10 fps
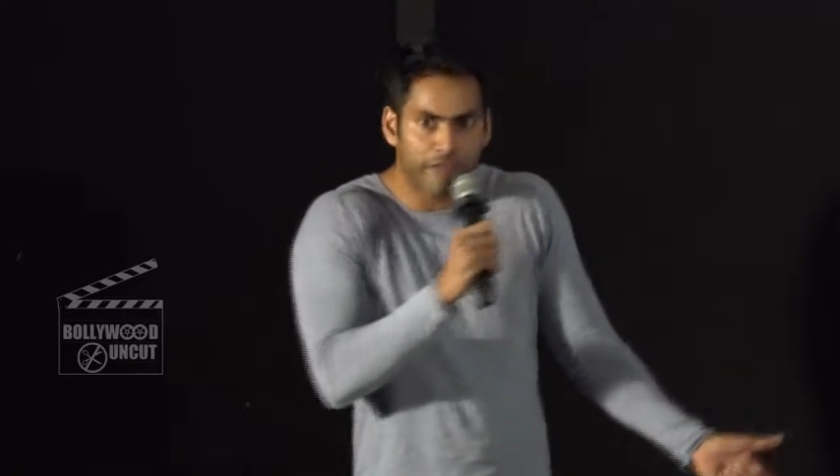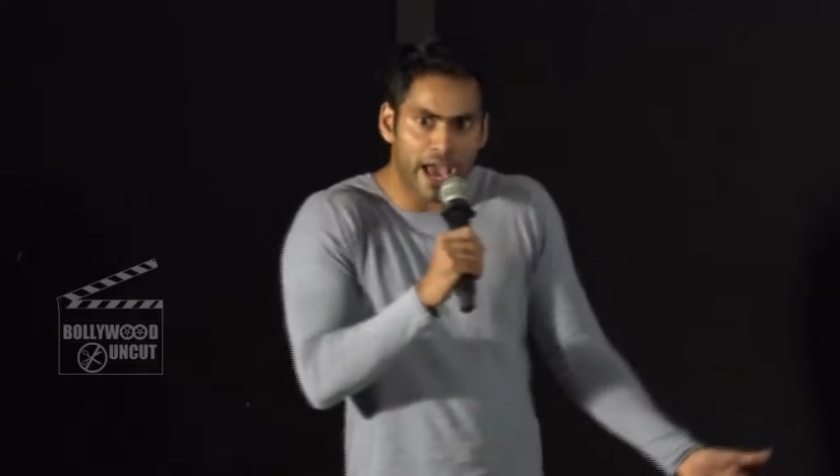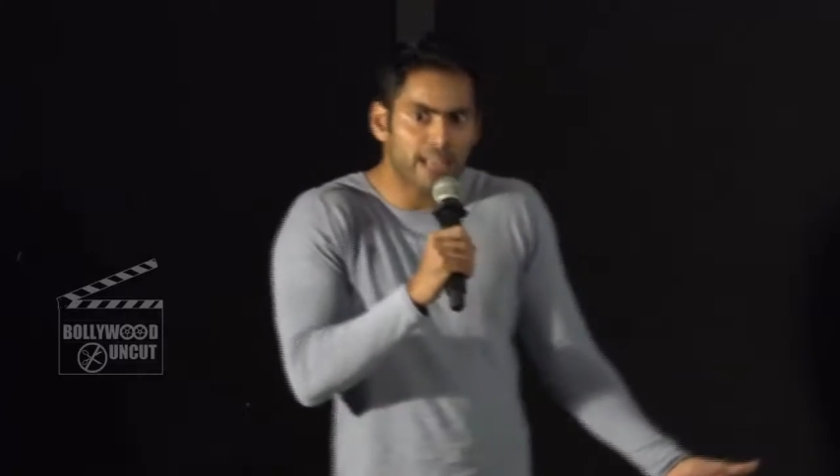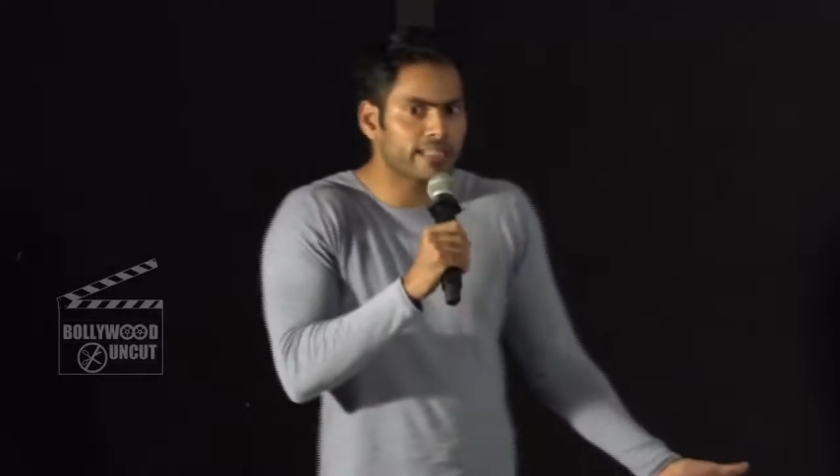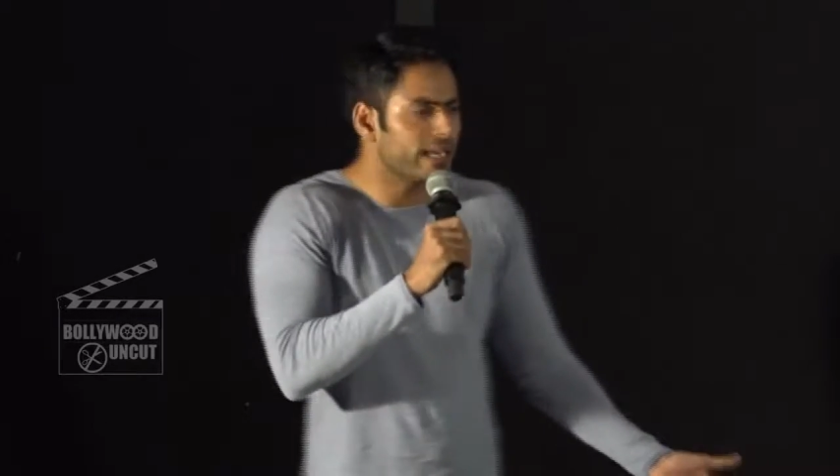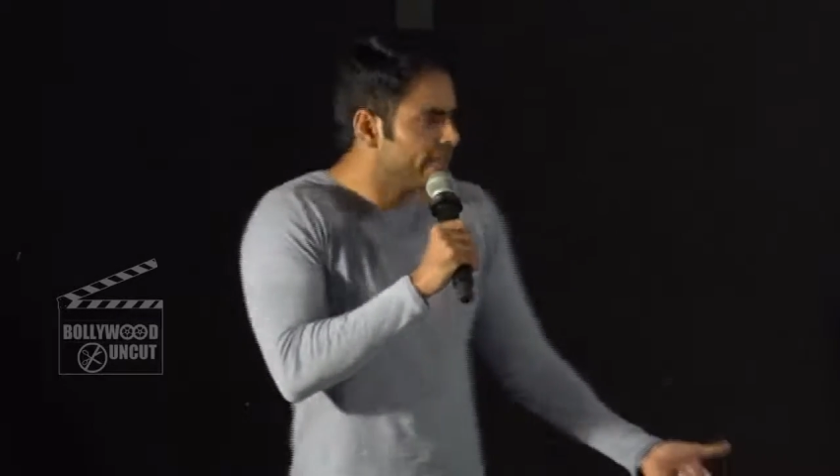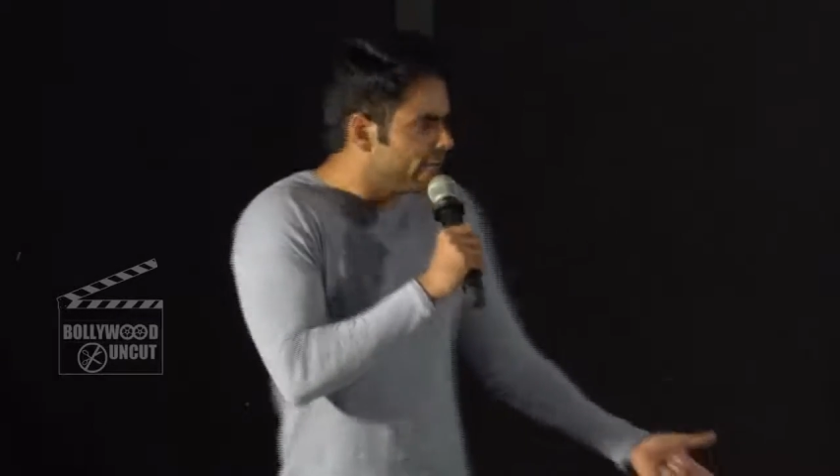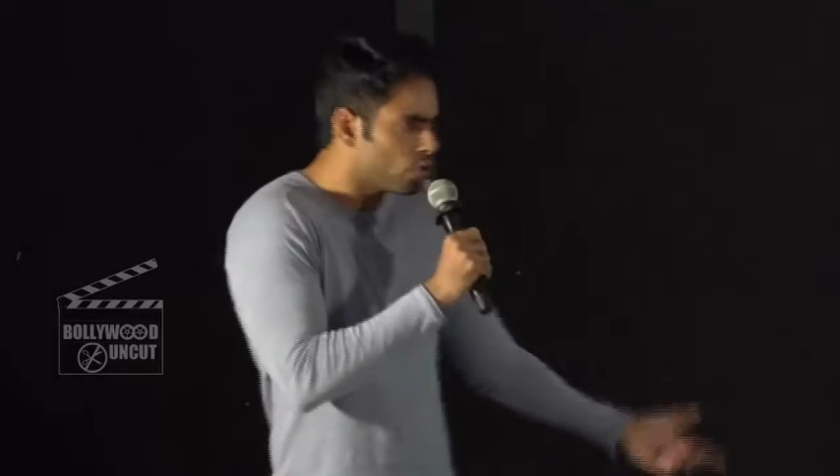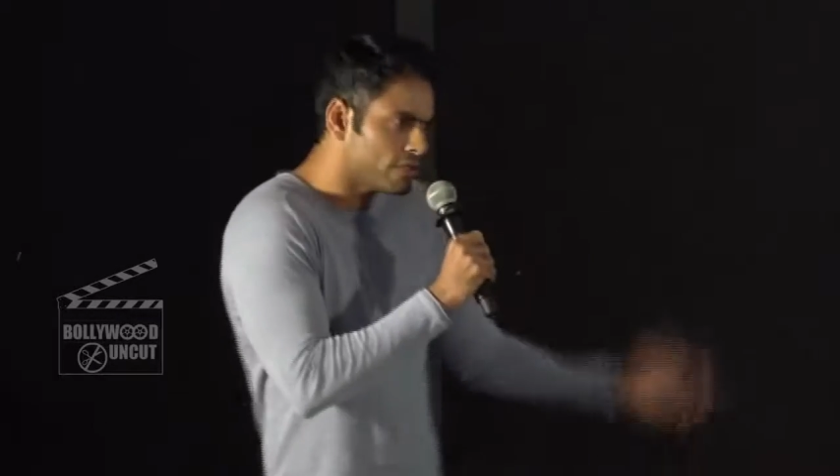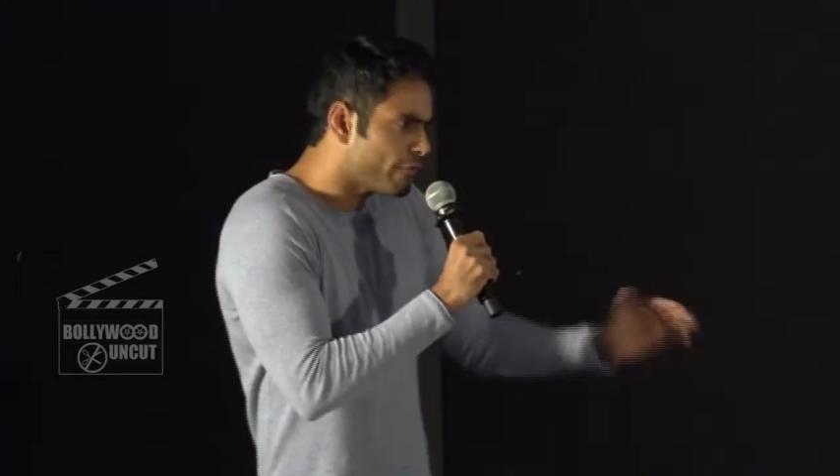fans and
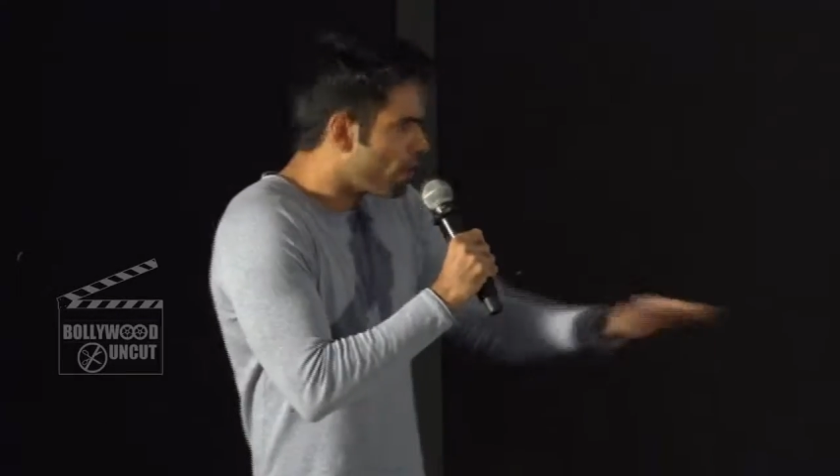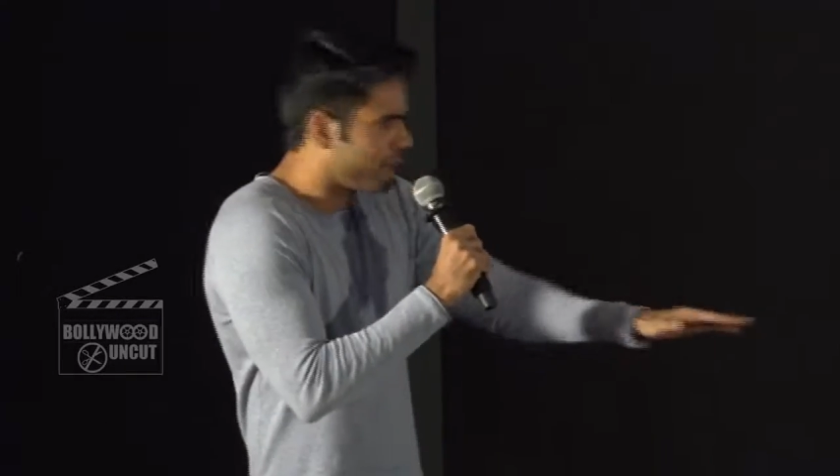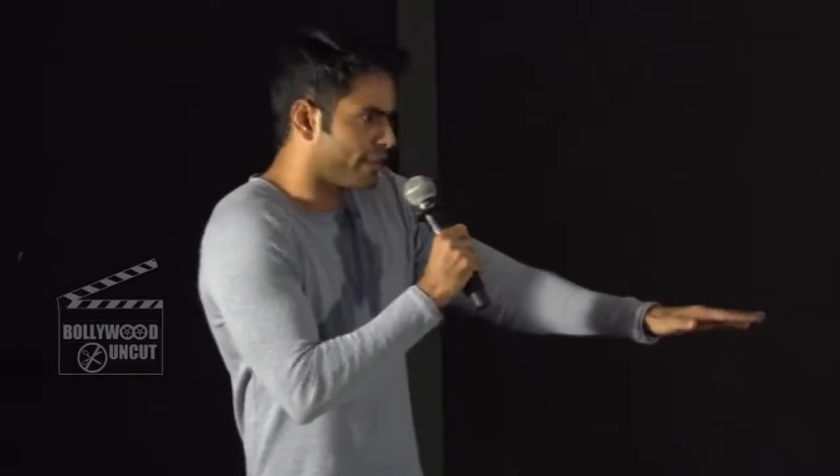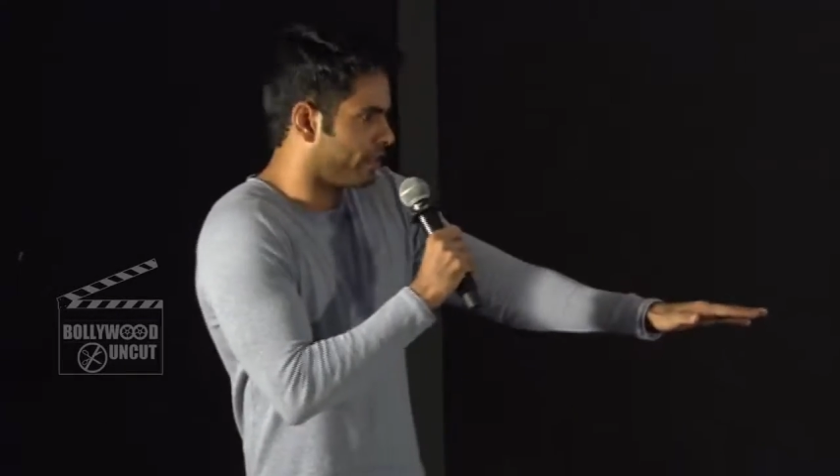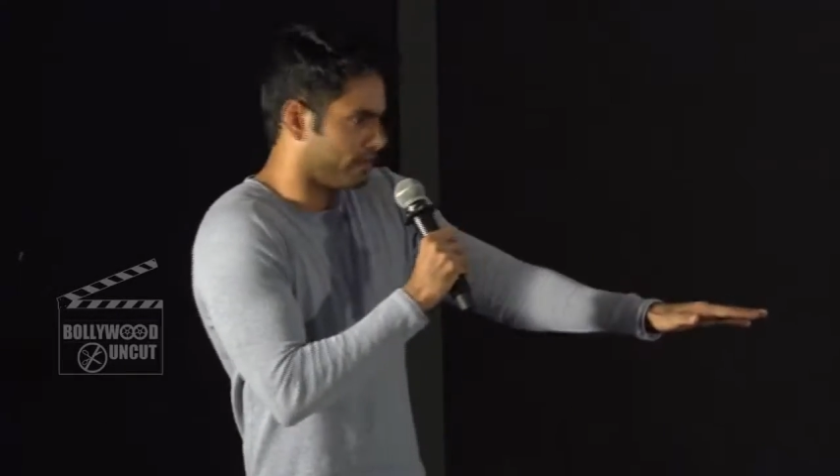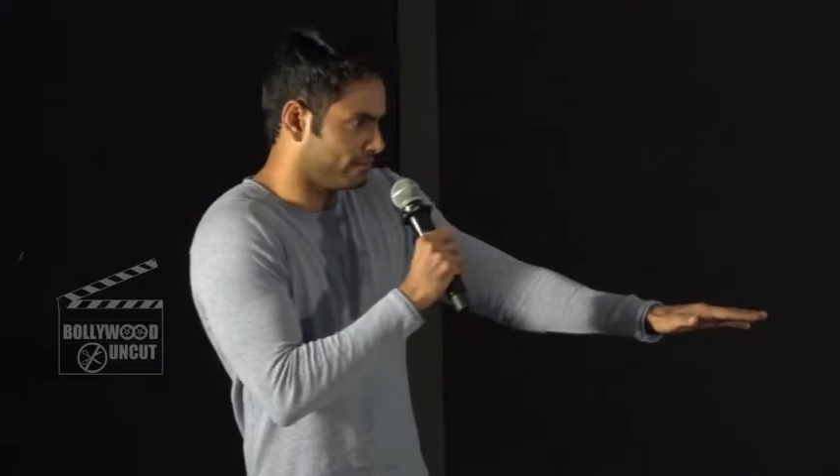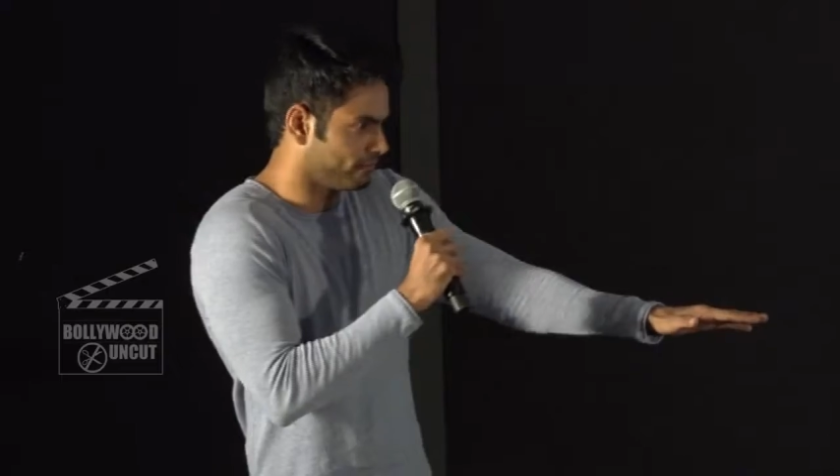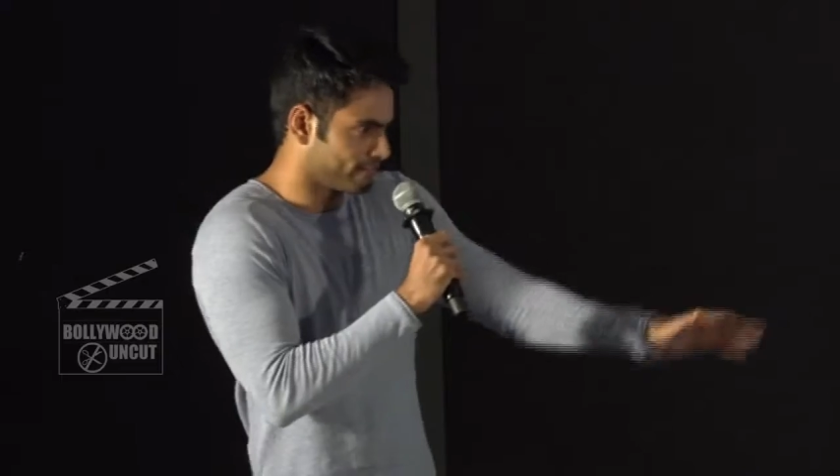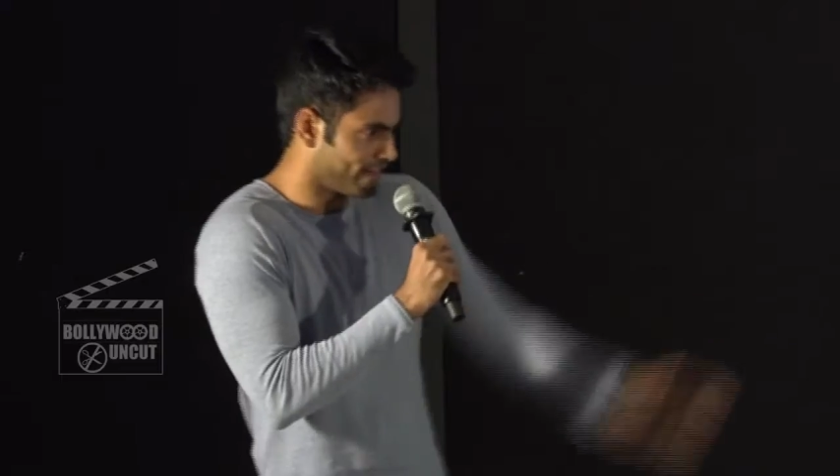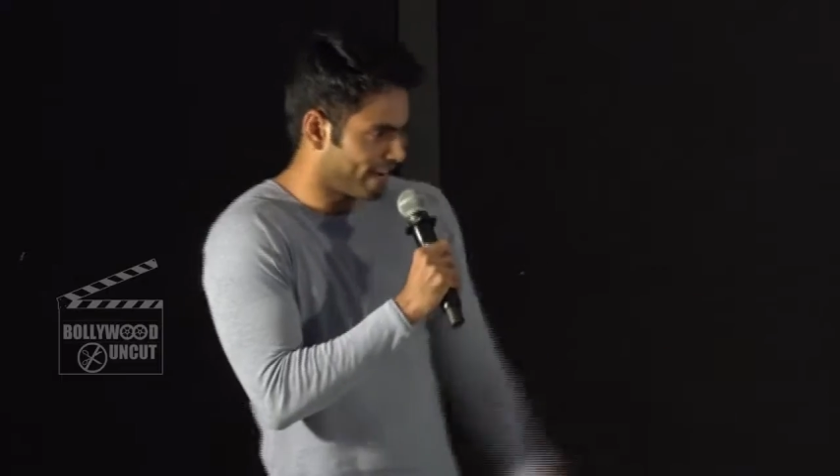lead roles, you've got everything,
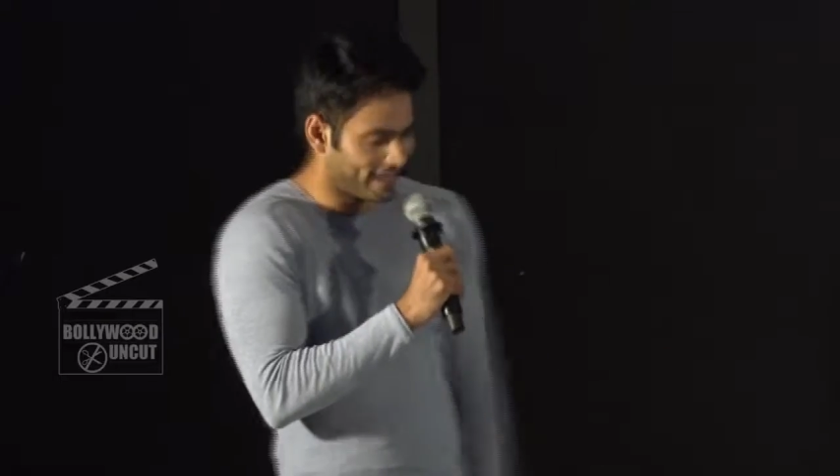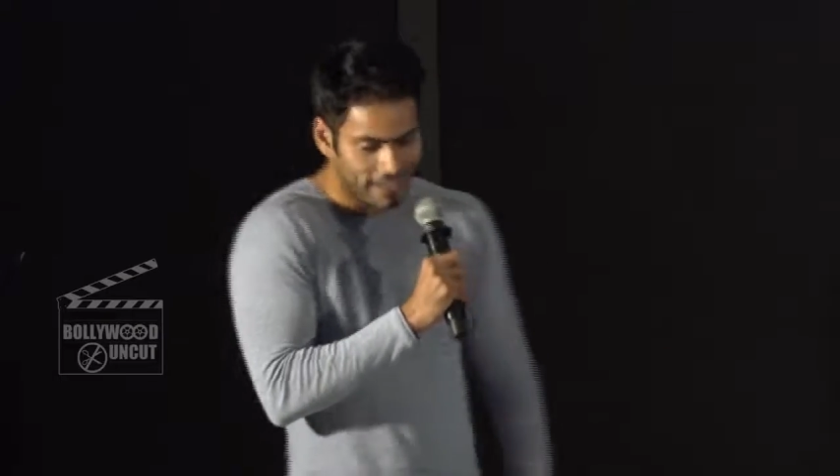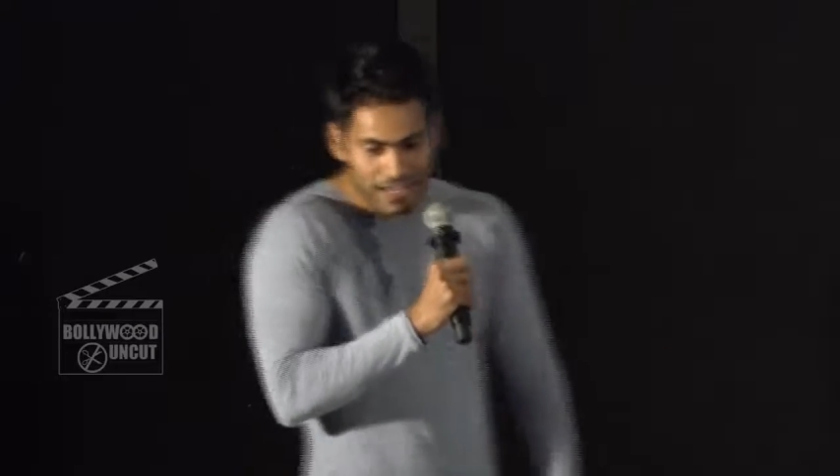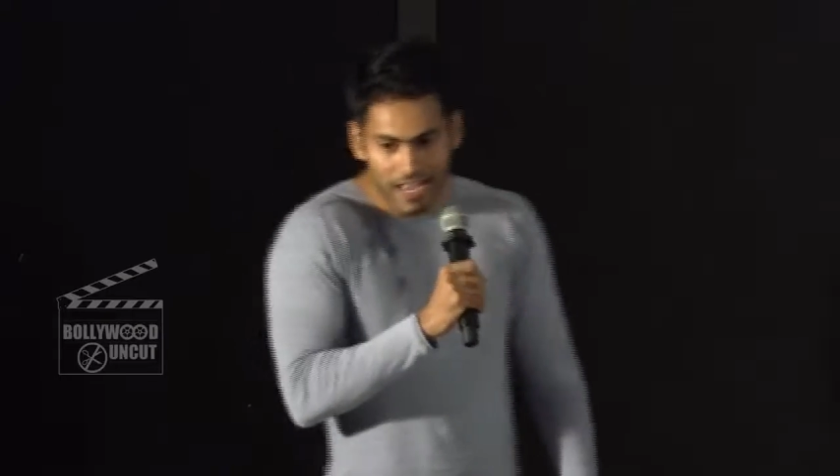right?